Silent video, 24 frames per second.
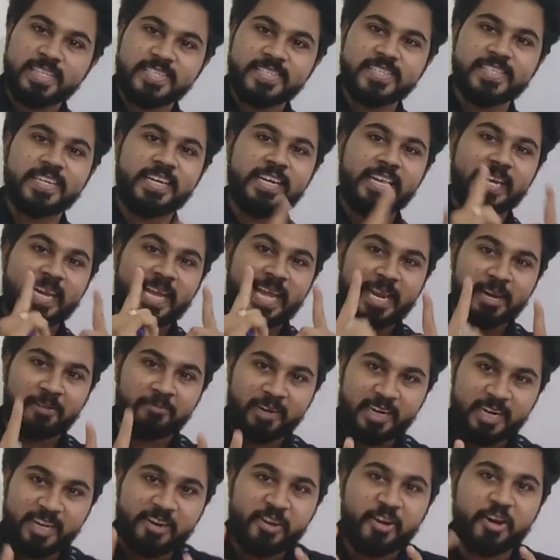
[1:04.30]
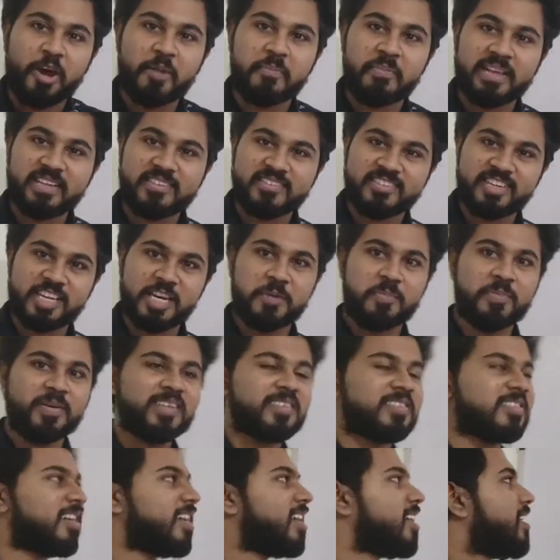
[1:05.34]
lesson in A-level economics
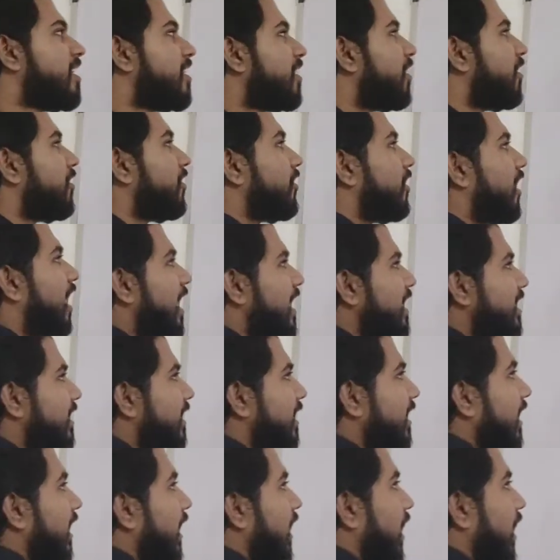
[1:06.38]
syllabus. Right.